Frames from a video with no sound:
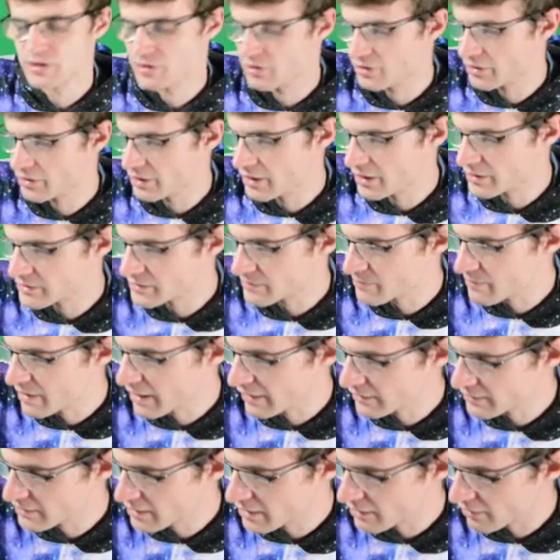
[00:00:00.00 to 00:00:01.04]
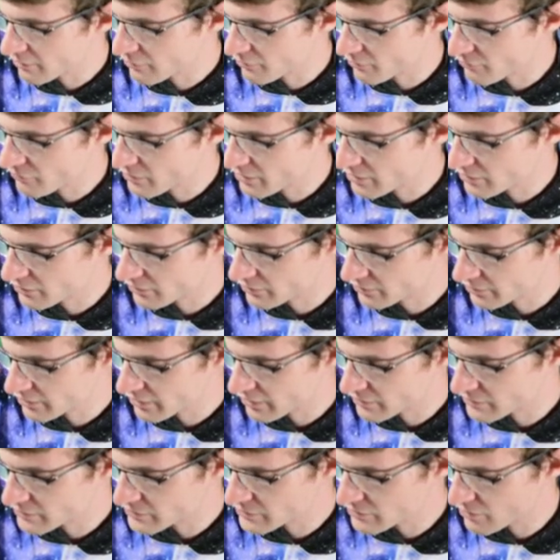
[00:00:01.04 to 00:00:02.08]
it creates a magnetic field,
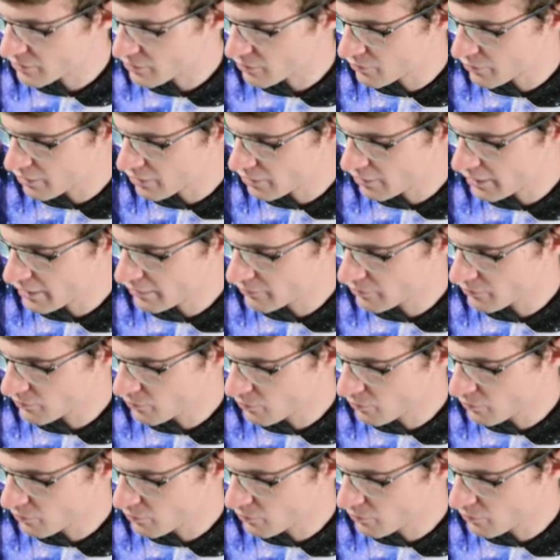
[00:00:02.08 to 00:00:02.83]
and so around a